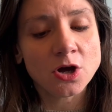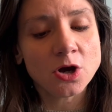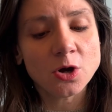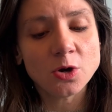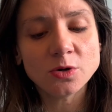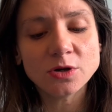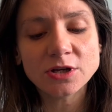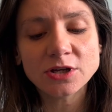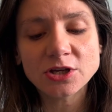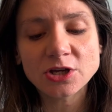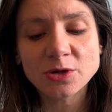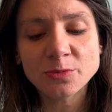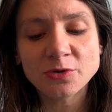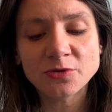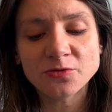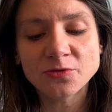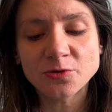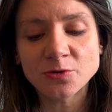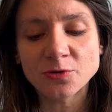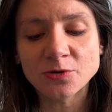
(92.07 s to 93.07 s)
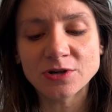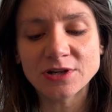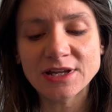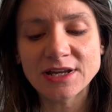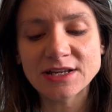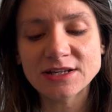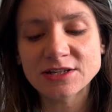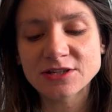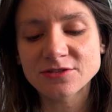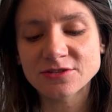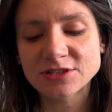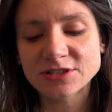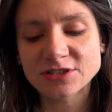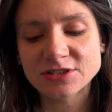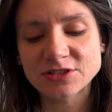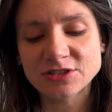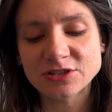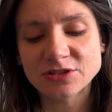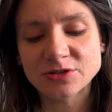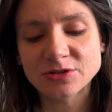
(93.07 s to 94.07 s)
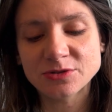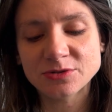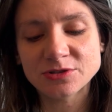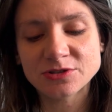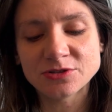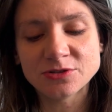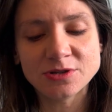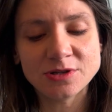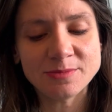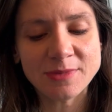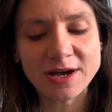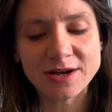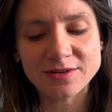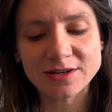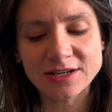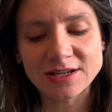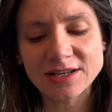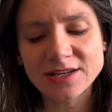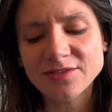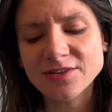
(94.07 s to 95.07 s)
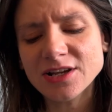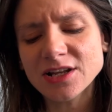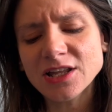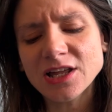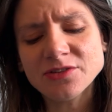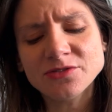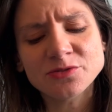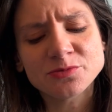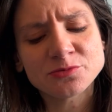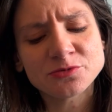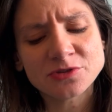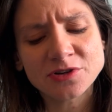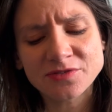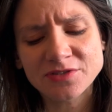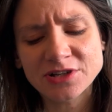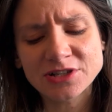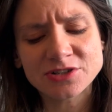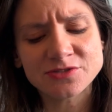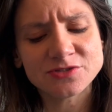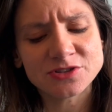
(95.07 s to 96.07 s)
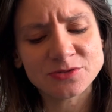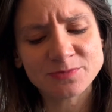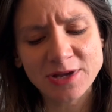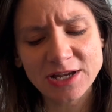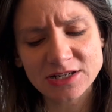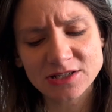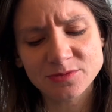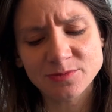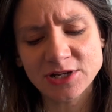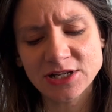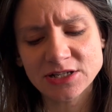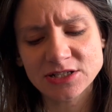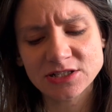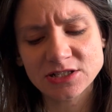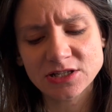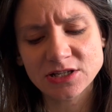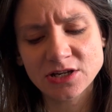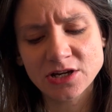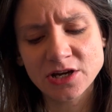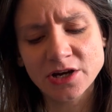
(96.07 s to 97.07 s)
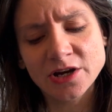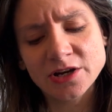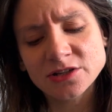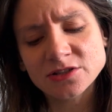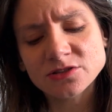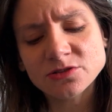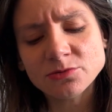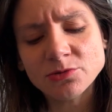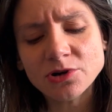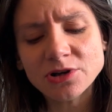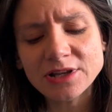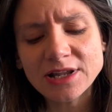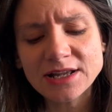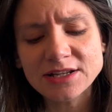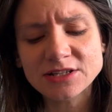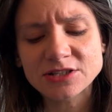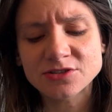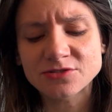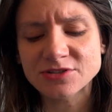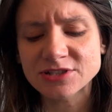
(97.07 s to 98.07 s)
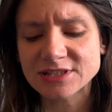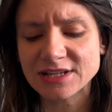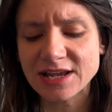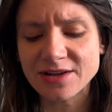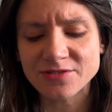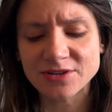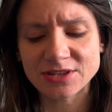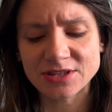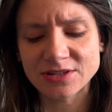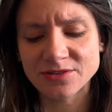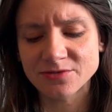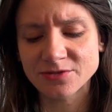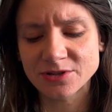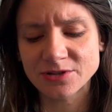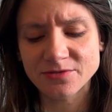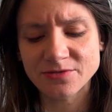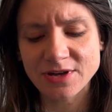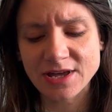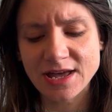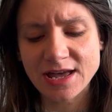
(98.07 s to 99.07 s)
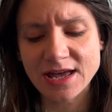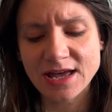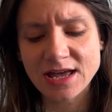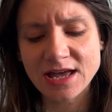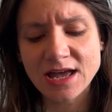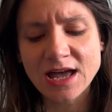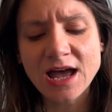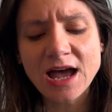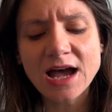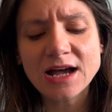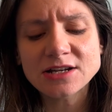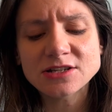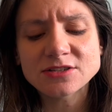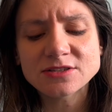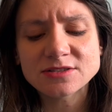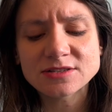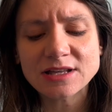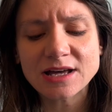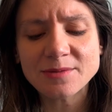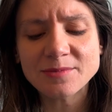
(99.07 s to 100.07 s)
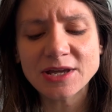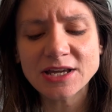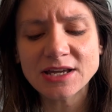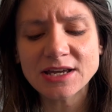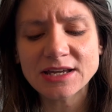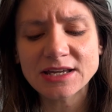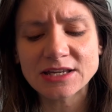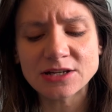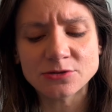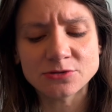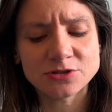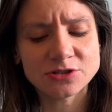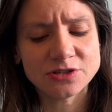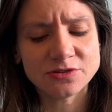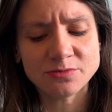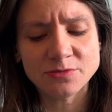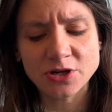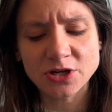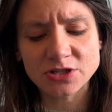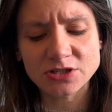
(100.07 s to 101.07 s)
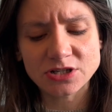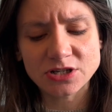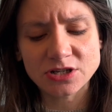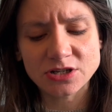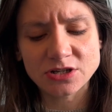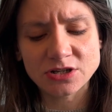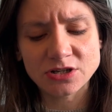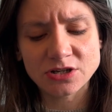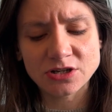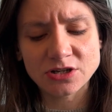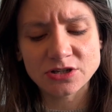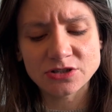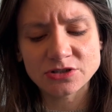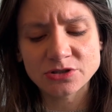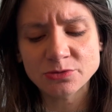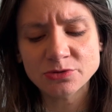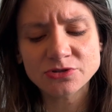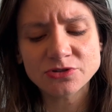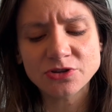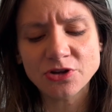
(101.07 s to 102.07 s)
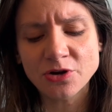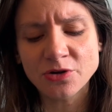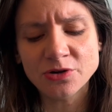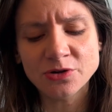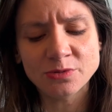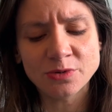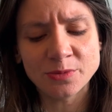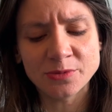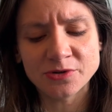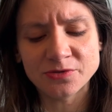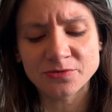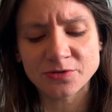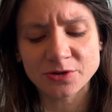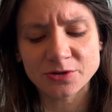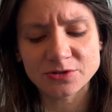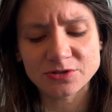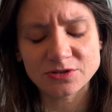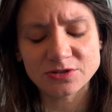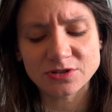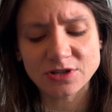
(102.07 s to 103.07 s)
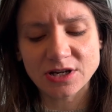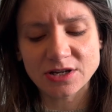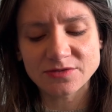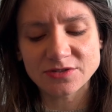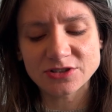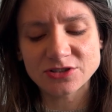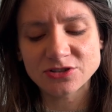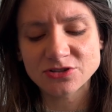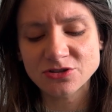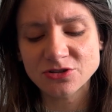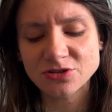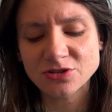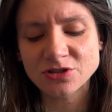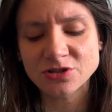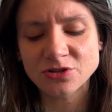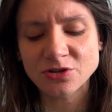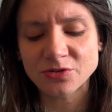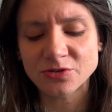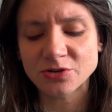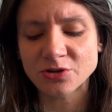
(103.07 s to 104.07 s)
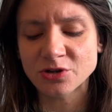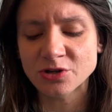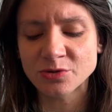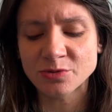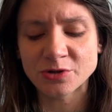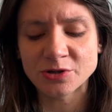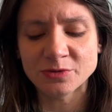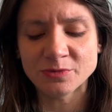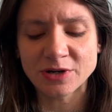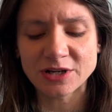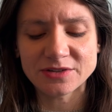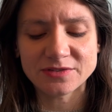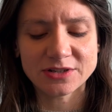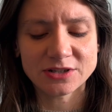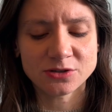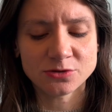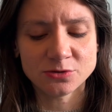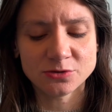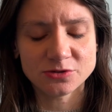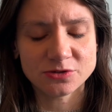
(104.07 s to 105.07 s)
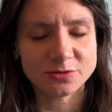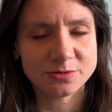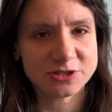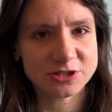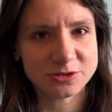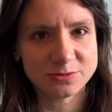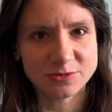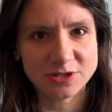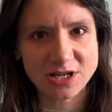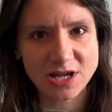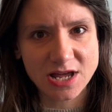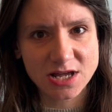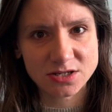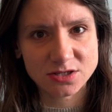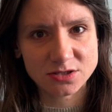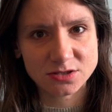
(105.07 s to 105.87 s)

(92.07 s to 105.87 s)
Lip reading: Only a year before, Lady Christian was newly married, living a life of privilege and respectability. So what led her to risk everything for an affair? And does that make her guilty of murder? She wasn't the only woman in Forrester's life, and certainly not the only one who might have had cause to wish him dead.